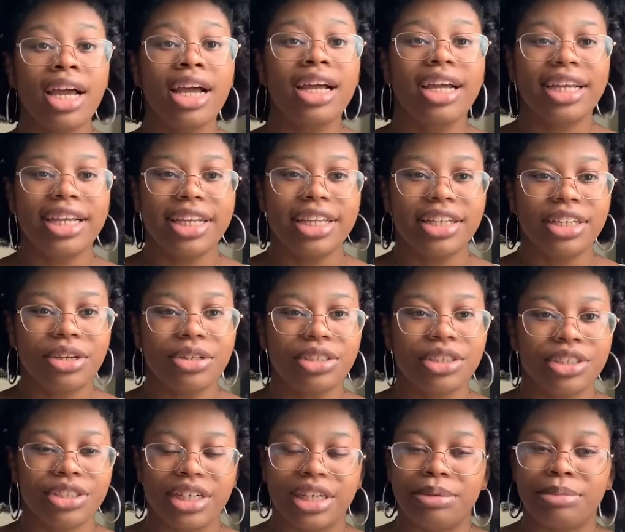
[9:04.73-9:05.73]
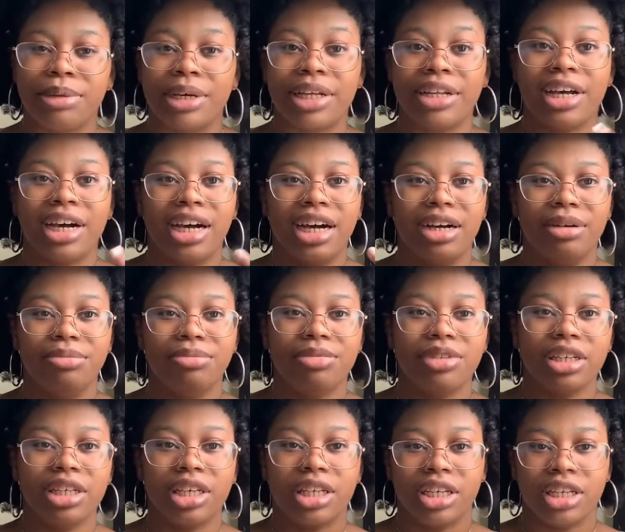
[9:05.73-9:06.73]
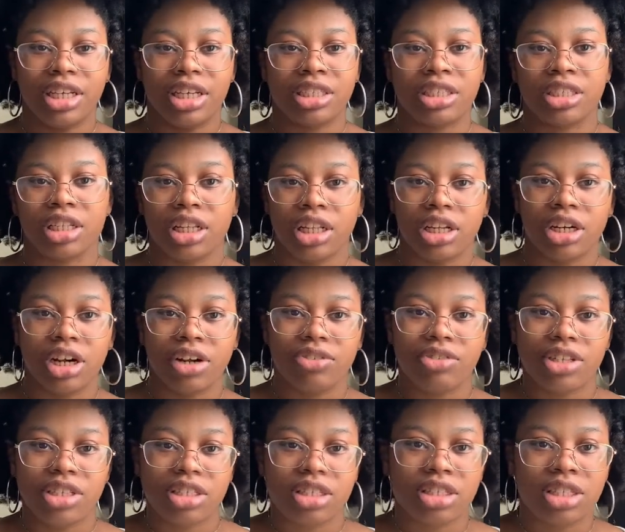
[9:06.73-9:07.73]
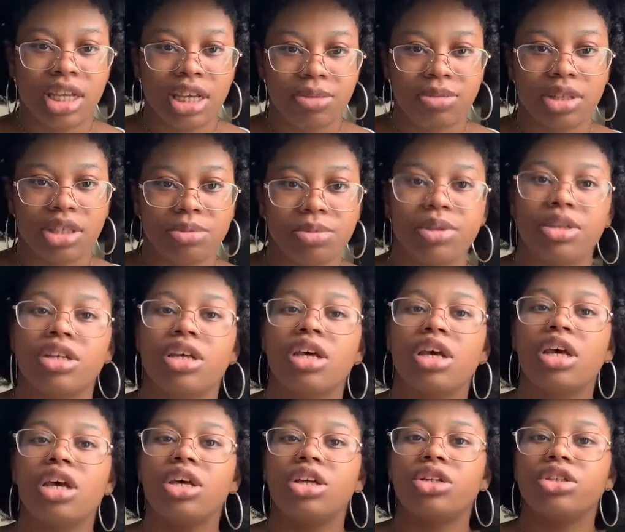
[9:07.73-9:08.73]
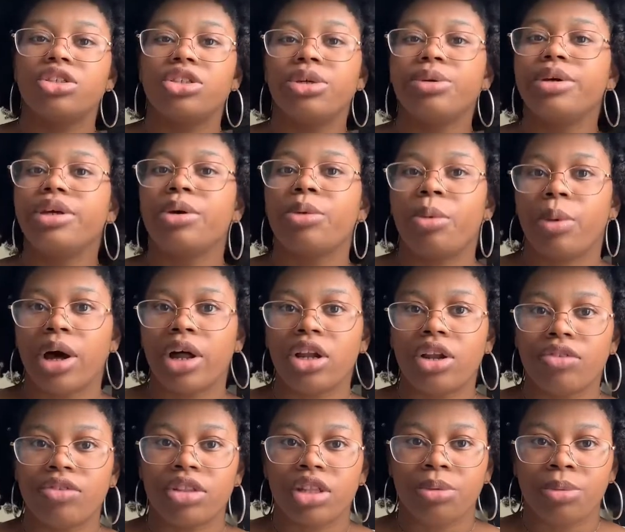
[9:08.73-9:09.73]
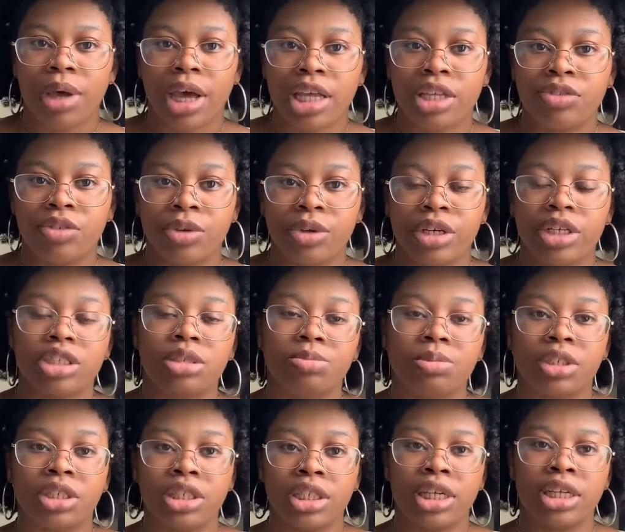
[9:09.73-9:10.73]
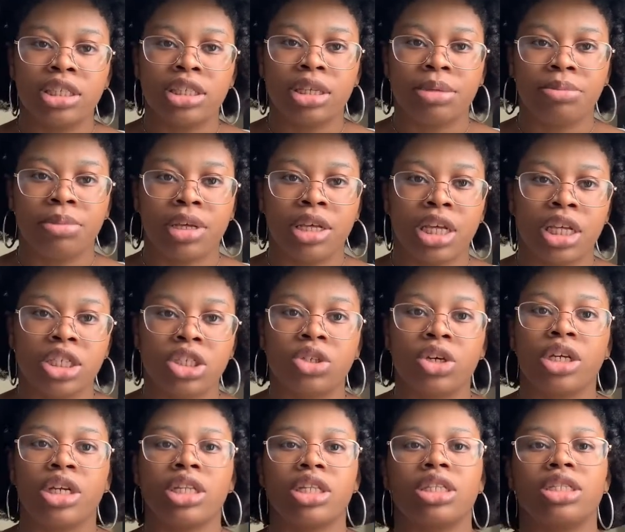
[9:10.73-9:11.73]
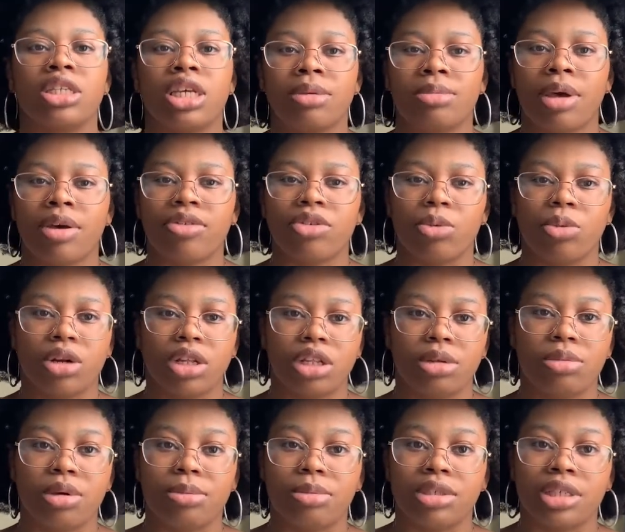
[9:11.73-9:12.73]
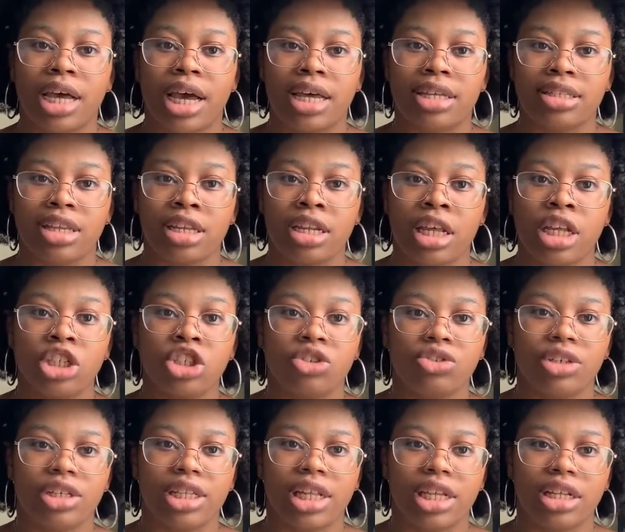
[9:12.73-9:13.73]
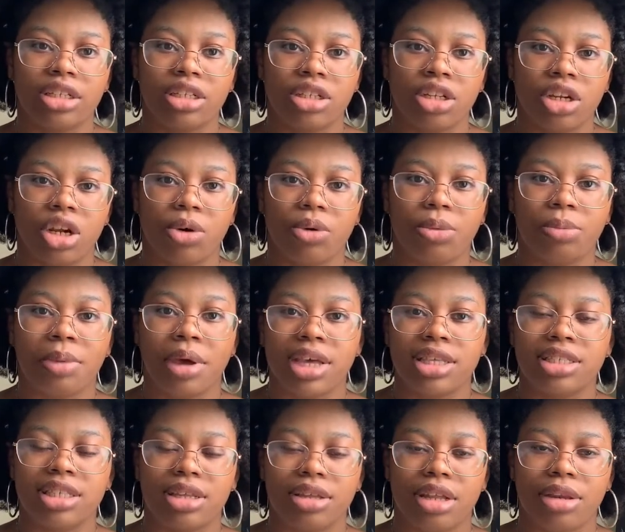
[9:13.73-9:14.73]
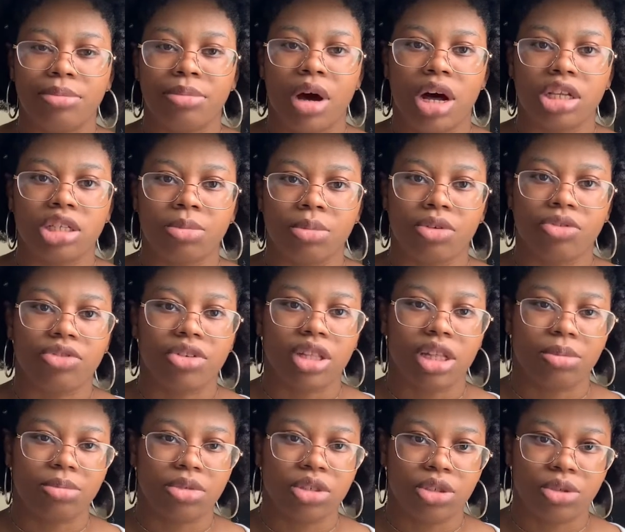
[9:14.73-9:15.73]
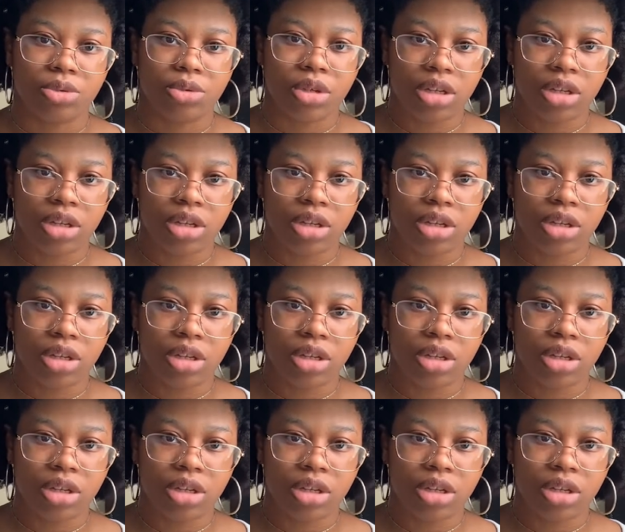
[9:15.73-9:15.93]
He knows Korean, but he is the leader of this team that's been doing well over the past few years, but she ends up being integrated in the team after one of their members has an injury that, makes it impossible for them to